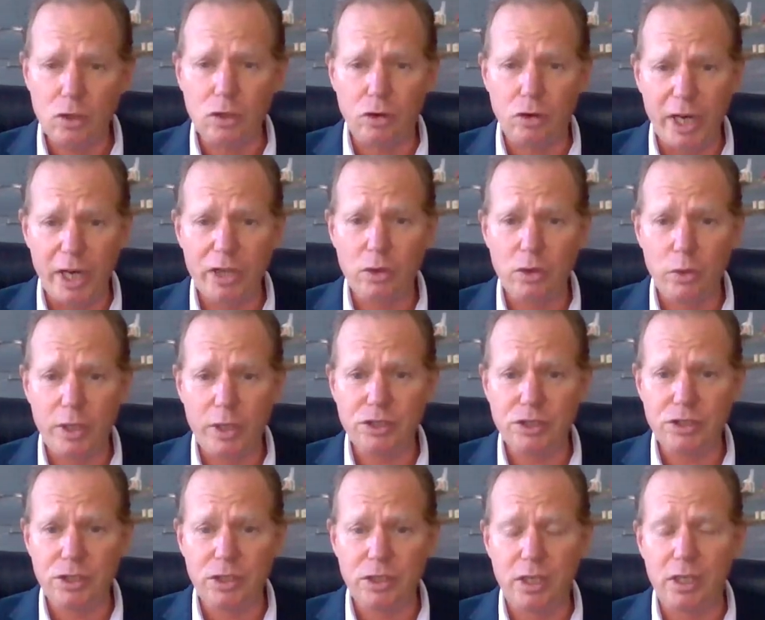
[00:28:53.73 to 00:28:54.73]
Great
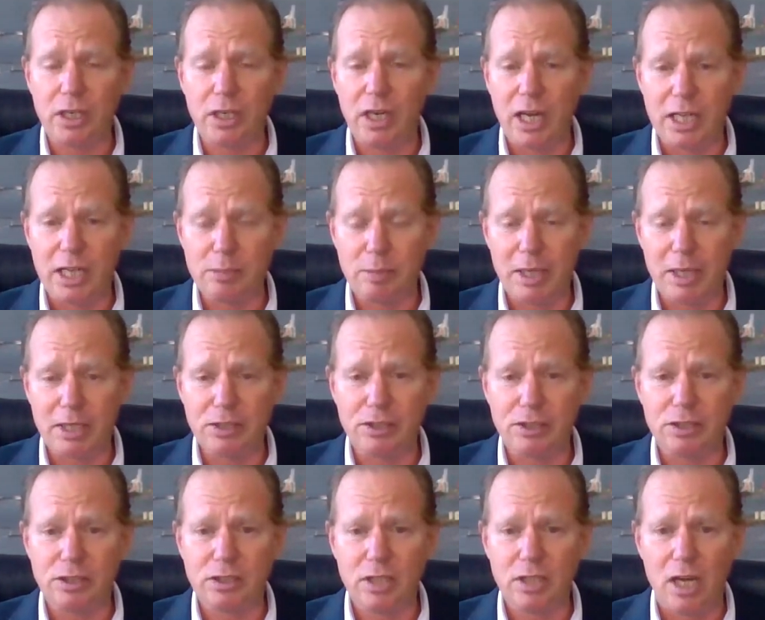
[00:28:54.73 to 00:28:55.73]
question and a nice
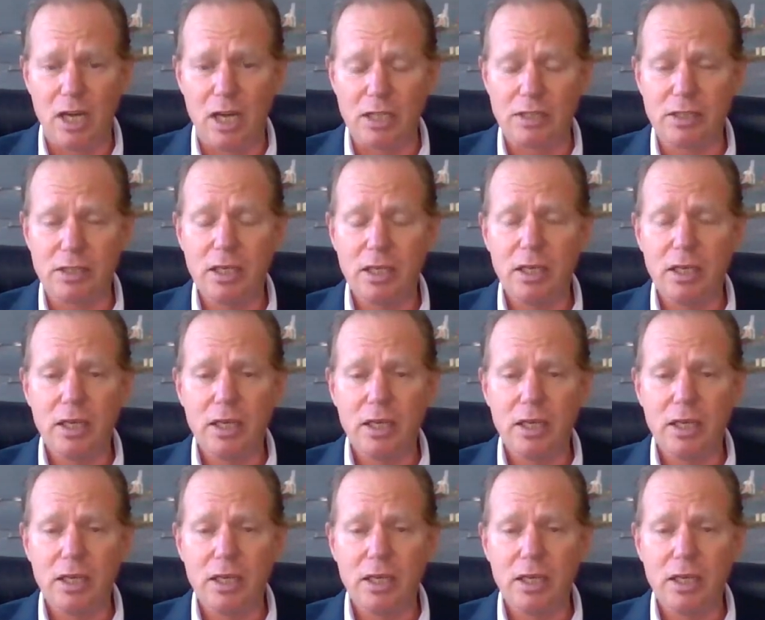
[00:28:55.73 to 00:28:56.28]
place to start.